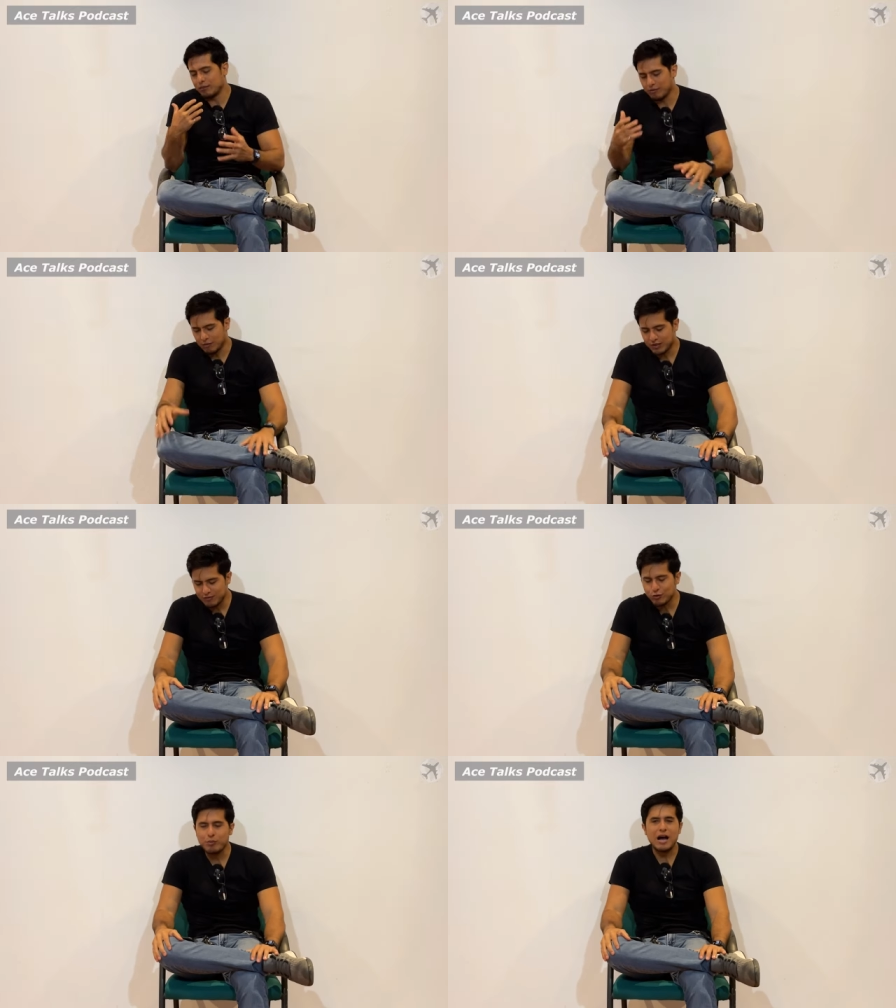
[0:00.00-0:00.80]
I'm gonna give
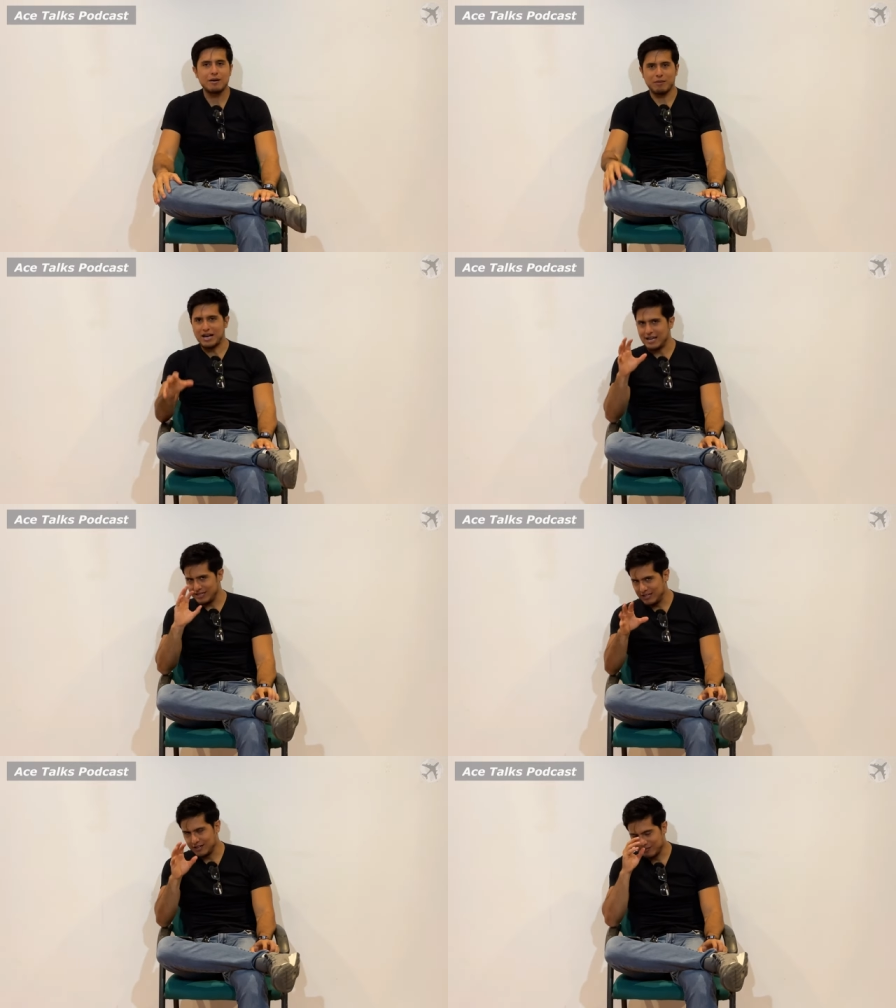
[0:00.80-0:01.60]
you my my
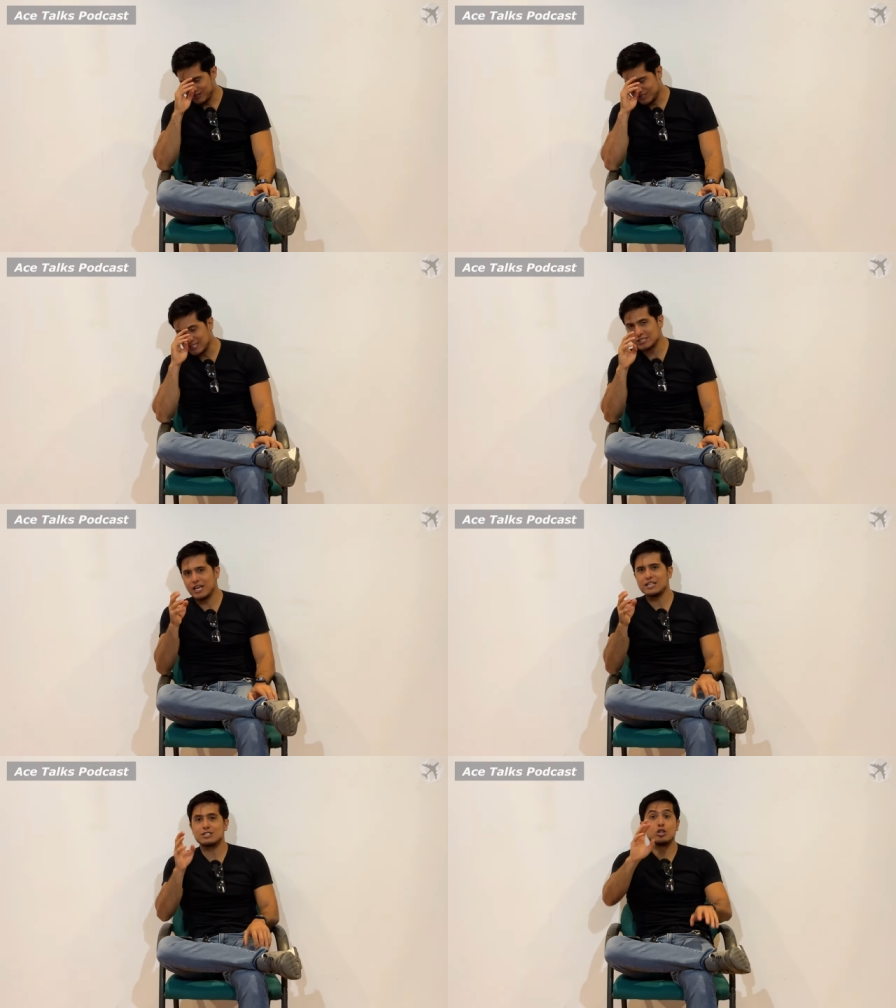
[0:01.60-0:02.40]
idea of this. It's
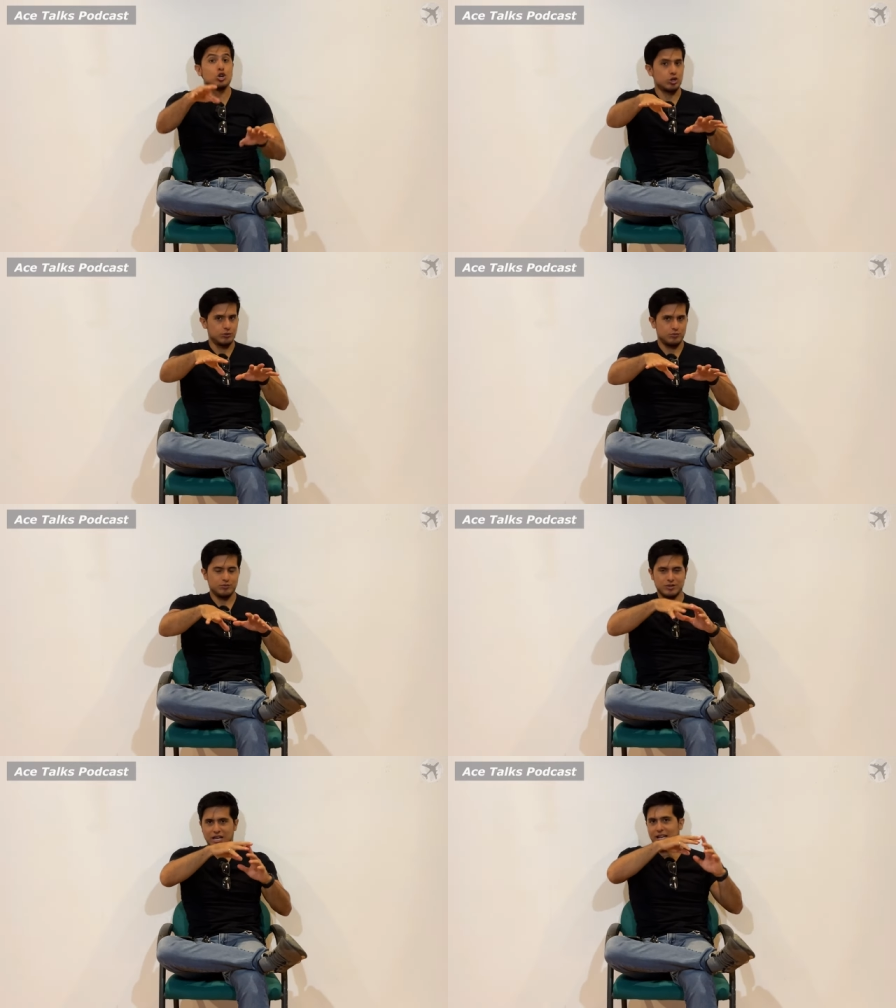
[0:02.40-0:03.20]
it's good,
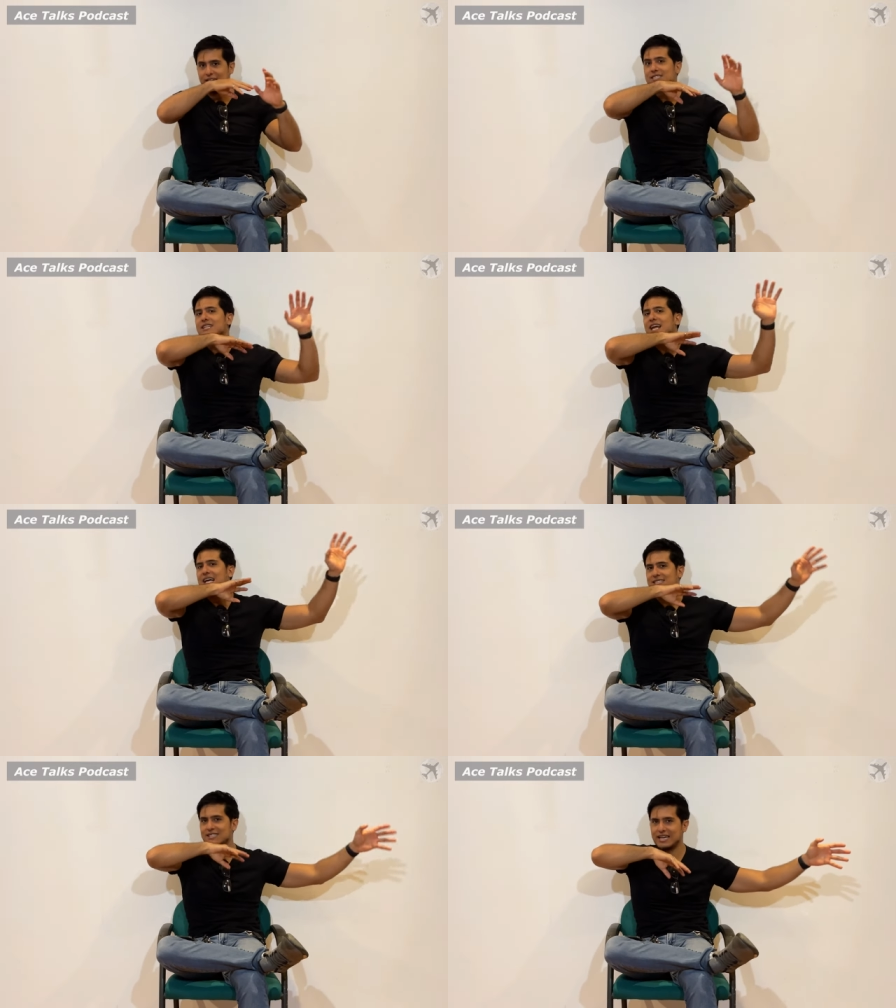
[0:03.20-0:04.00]
I guess, in
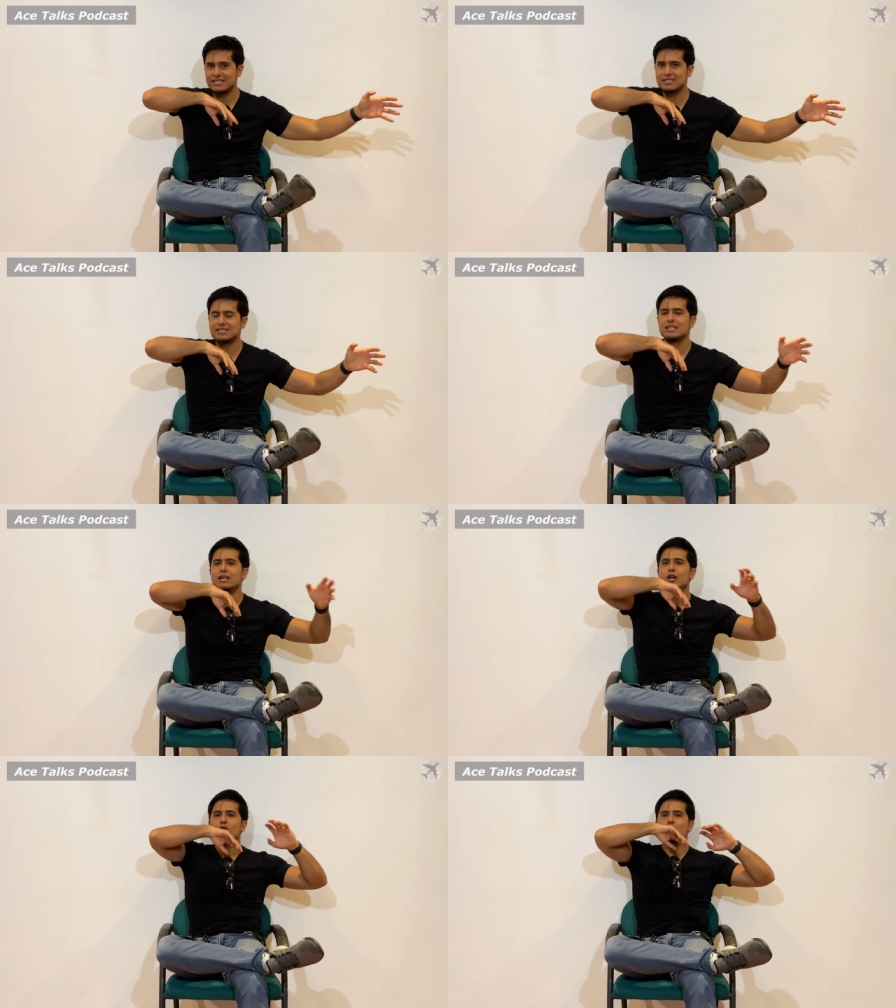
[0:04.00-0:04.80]
that sense,
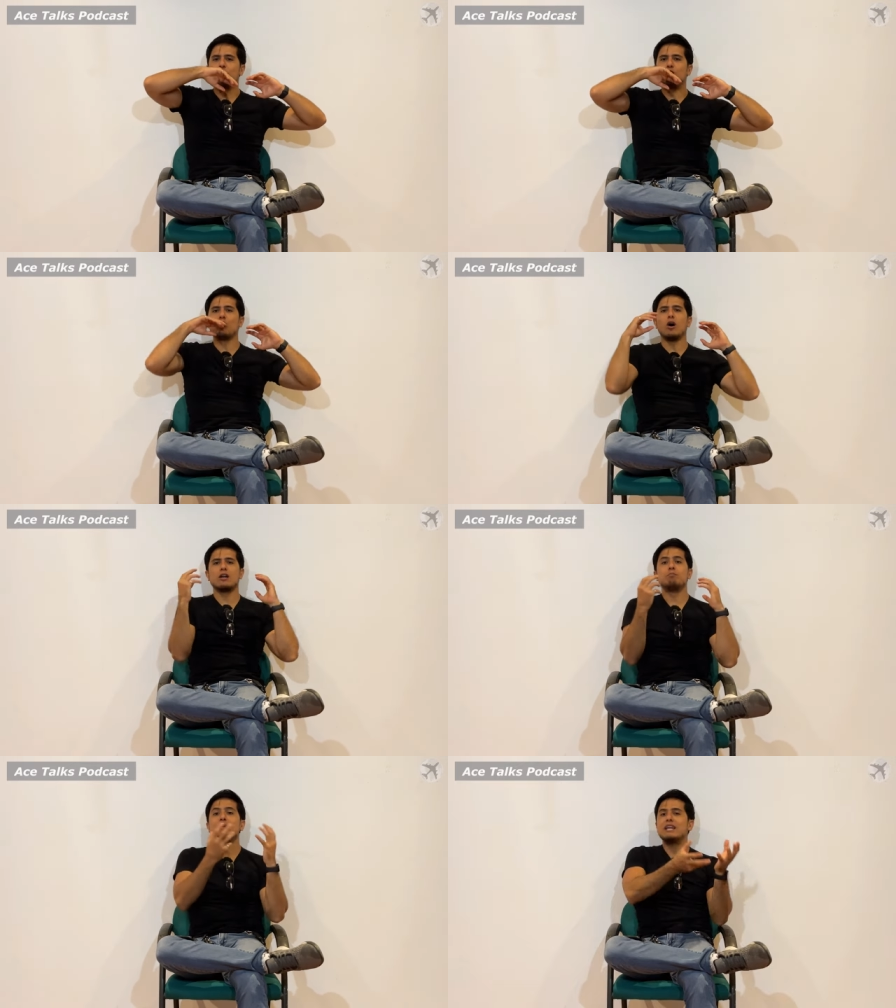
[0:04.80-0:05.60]
where you want to
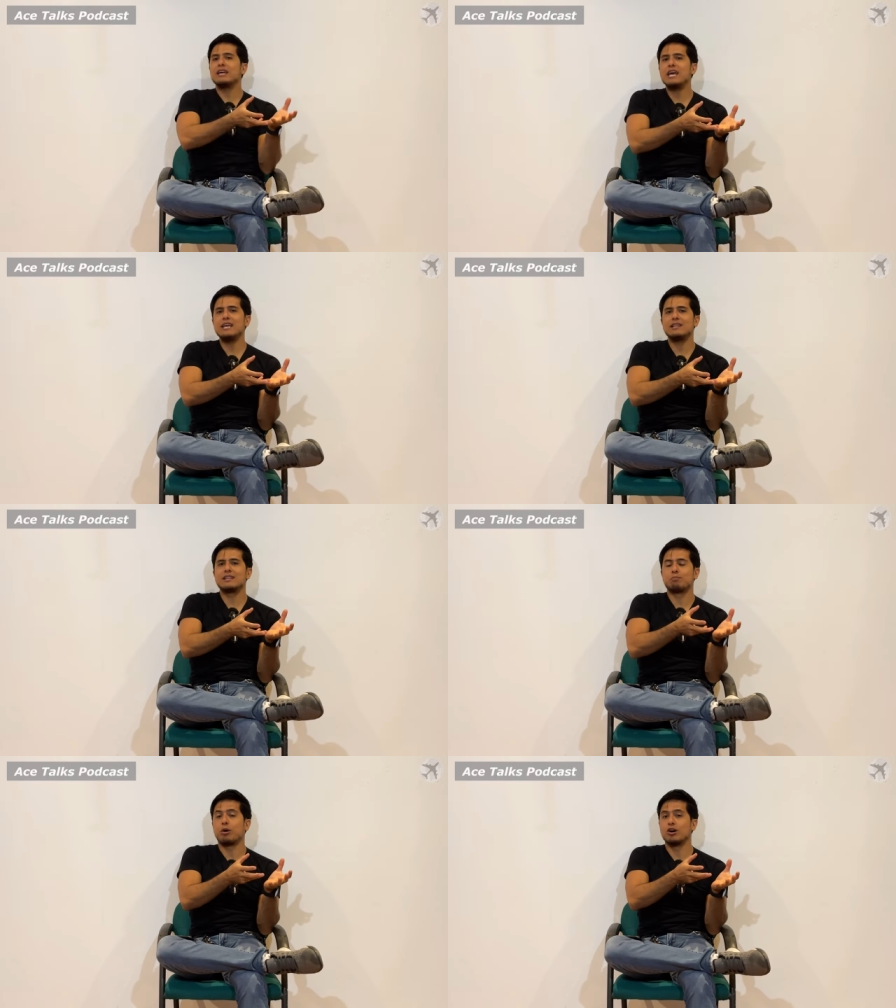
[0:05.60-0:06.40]
mitigate the
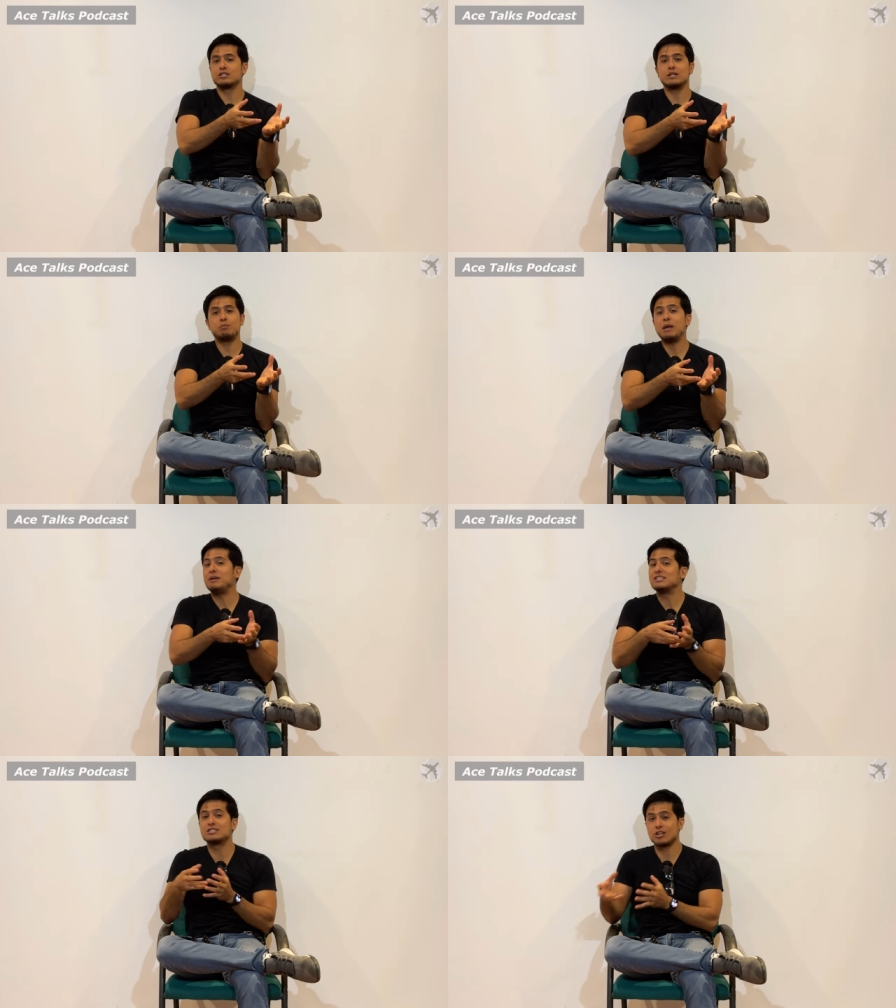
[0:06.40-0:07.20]
person maybe
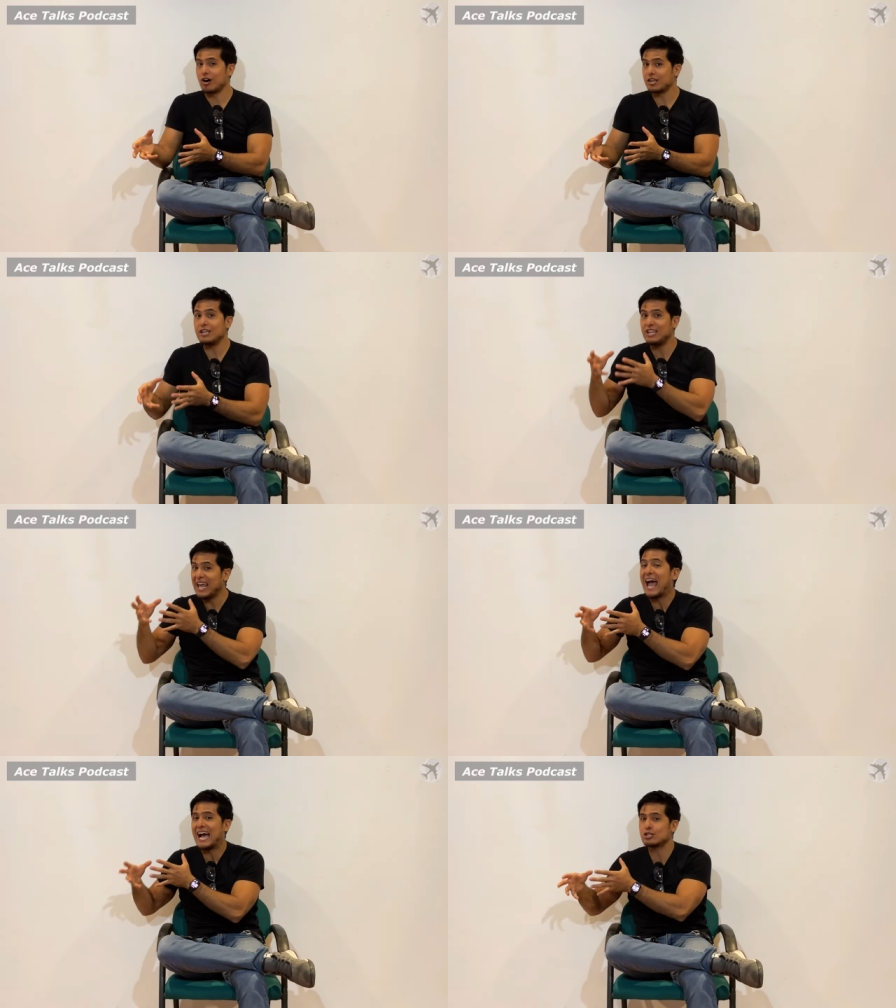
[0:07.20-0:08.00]
stalking the
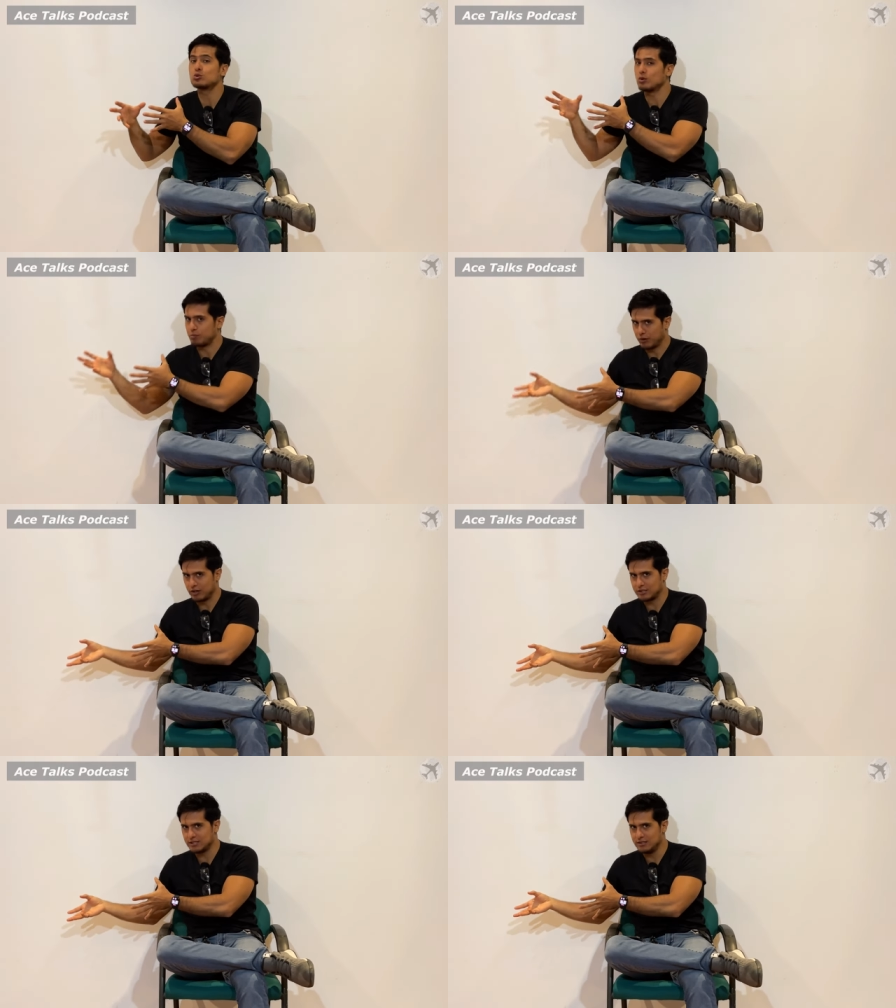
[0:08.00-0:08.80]
actual
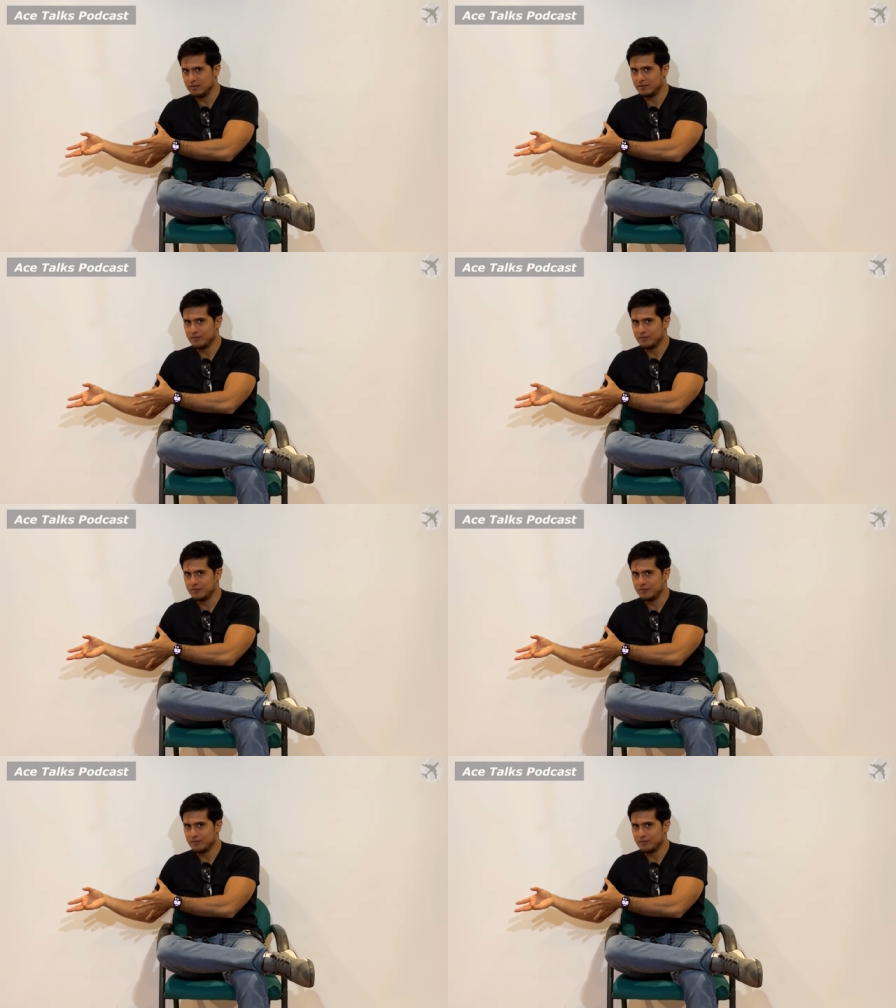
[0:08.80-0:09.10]
person,